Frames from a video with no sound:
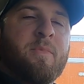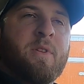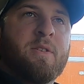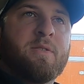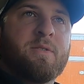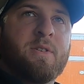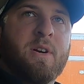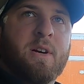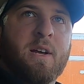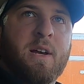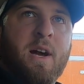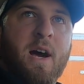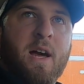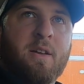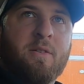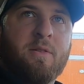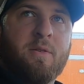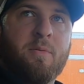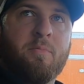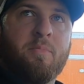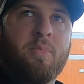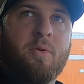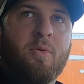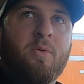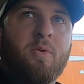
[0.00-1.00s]
So I got on
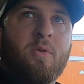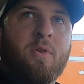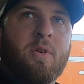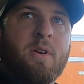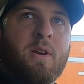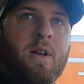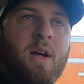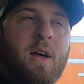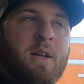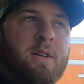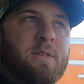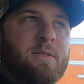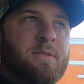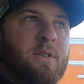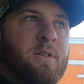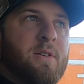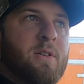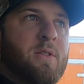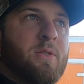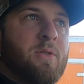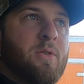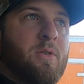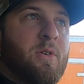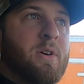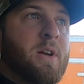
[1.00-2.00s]
the board and I
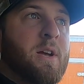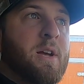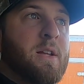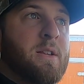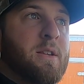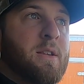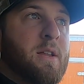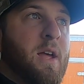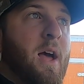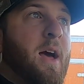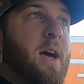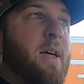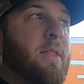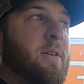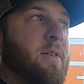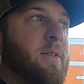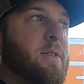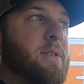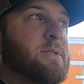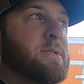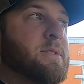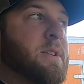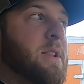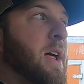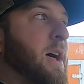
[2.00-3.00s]
started looking. Yeah, there
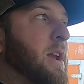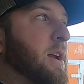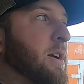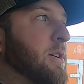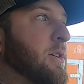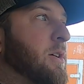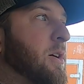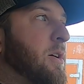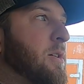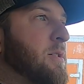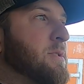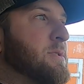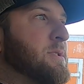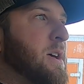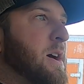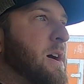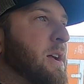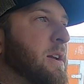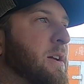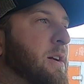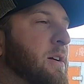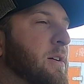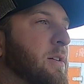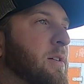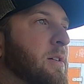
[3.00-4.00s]
is a lot of cars
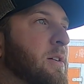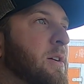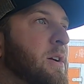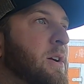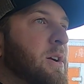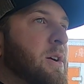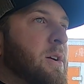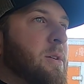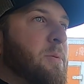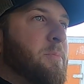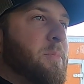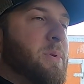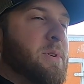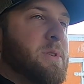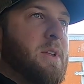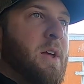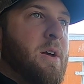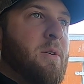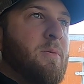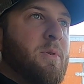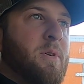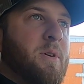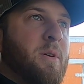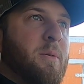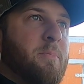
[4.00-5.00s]
out here, but
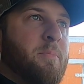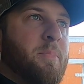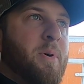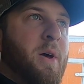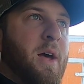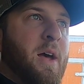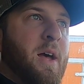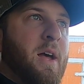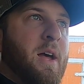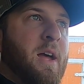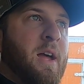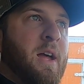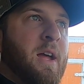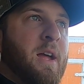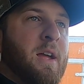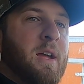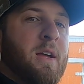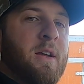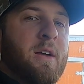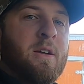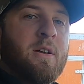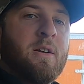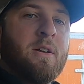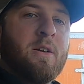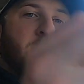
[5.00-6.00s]
they want to pay
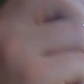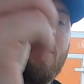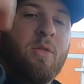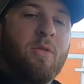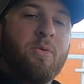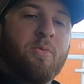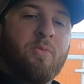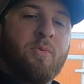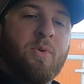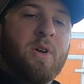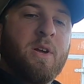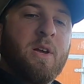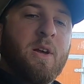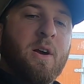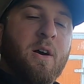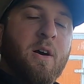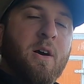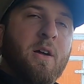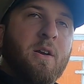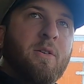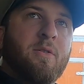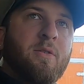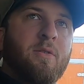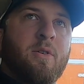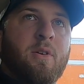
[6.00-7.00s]

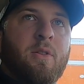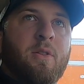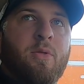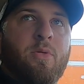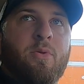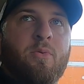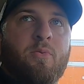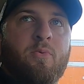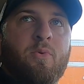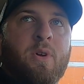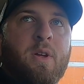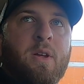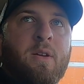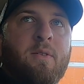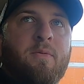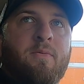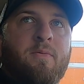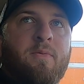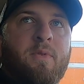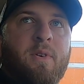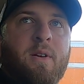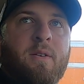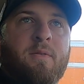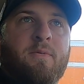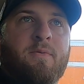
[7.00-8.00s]
$300,
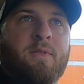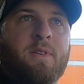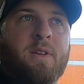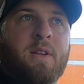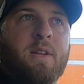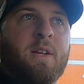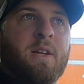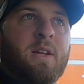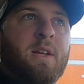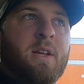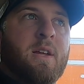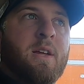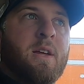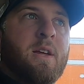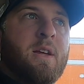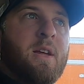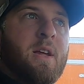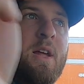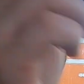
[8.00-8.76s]
$350,